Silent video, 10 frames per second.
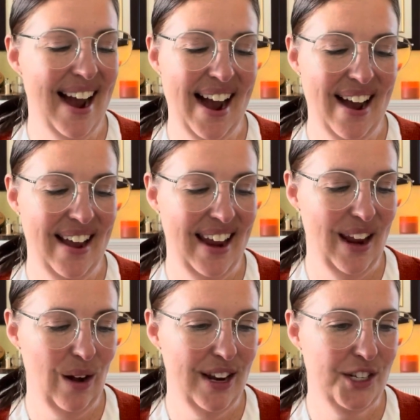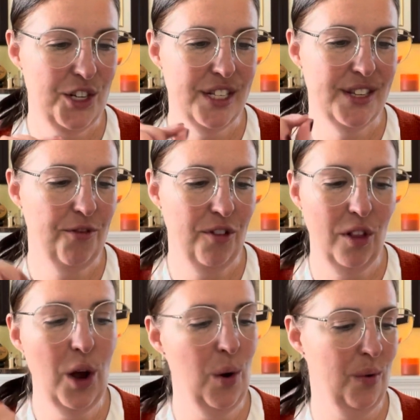It just
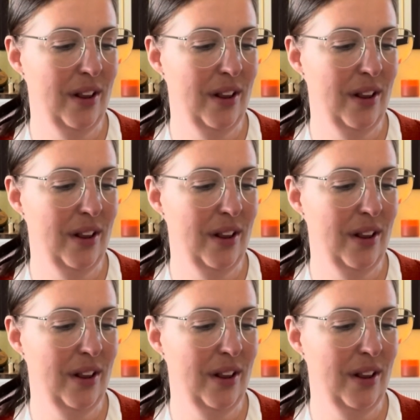flowed.